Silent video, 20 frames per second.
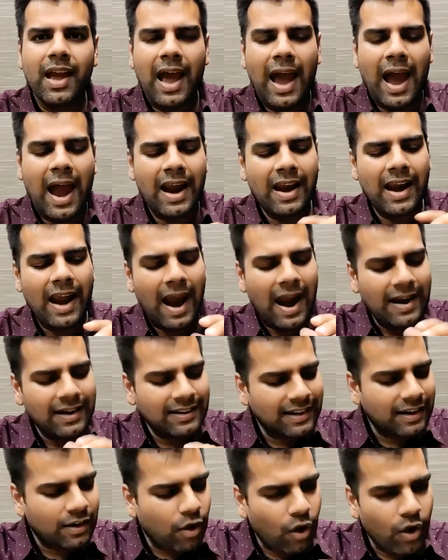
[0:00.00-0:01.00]
And at
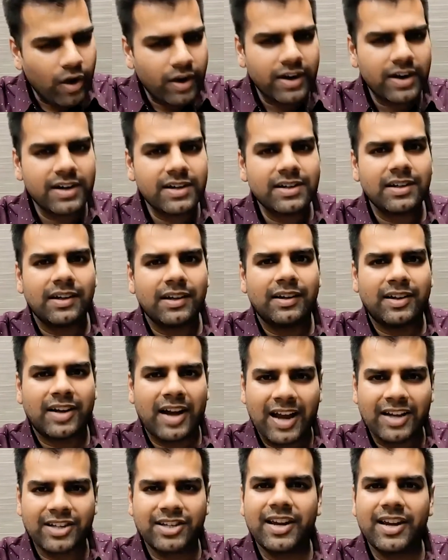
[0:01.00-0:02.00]
the corners,
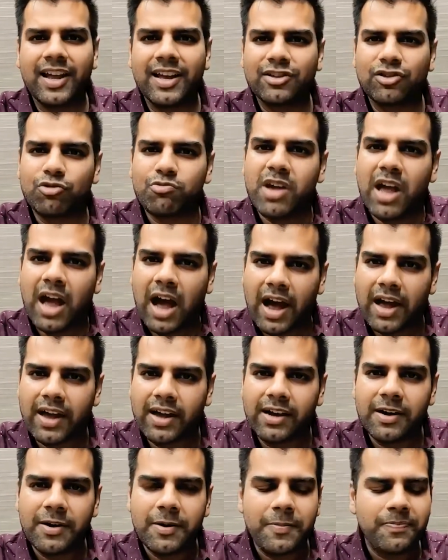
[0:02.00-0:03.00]
traction has to be
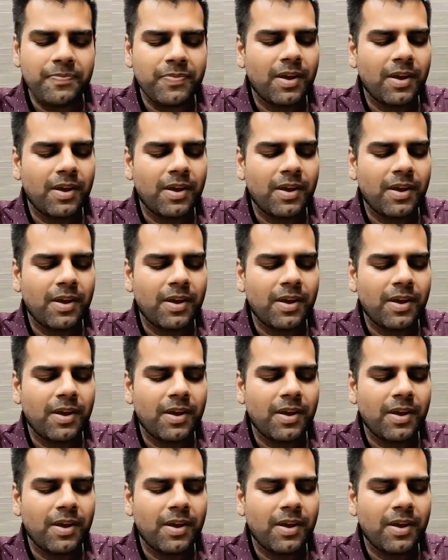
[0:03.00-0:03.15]
higher